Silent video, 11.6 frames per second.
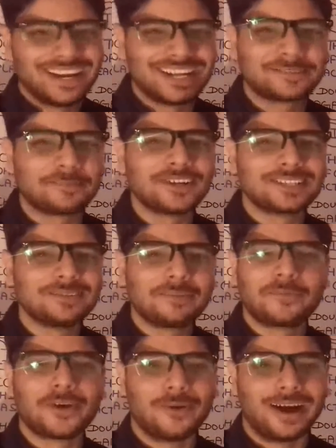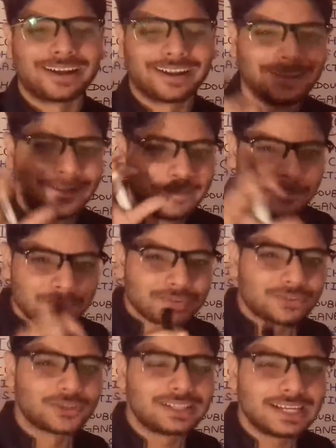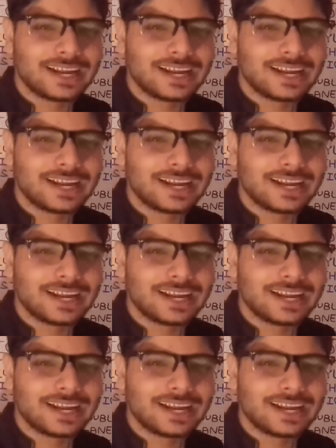responsible for what? So